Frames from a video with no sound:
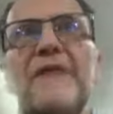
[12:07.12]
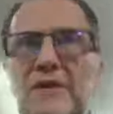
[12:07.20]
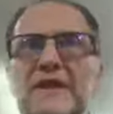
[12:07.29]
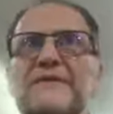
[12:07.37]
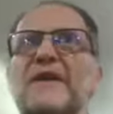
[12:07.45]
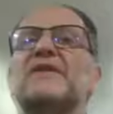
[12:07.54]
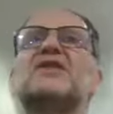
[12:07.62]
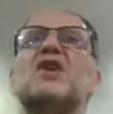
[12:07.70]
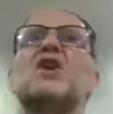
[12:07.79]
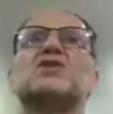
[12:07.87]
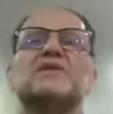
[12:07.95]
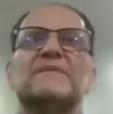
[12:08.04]
very, very
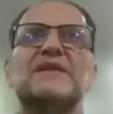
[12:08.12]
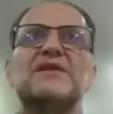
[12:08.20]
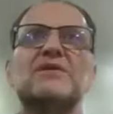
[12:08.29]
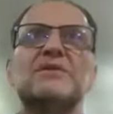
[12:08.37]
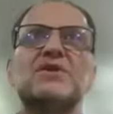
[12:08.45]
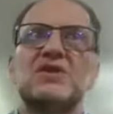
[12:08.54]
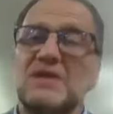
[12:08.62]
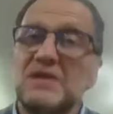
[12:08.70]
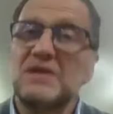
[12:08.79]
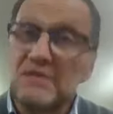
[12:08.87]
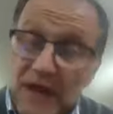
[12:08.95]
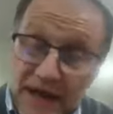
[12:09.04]
good. You
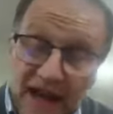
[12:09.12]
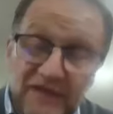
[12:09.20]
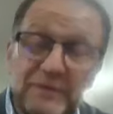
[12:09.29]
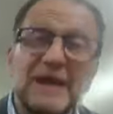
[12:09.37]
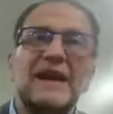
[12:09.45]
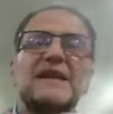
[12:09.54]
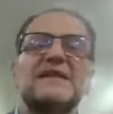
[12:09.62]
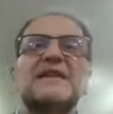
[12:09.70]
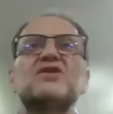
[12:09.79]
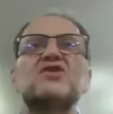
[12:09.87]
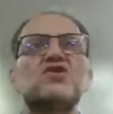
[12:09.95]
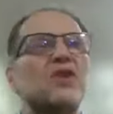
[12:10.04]
just gave me a
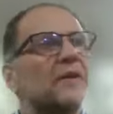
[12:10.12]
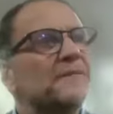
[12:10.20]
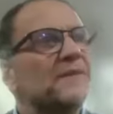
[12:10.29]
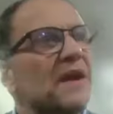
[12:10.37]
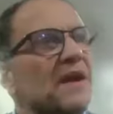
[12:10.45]
nice intro.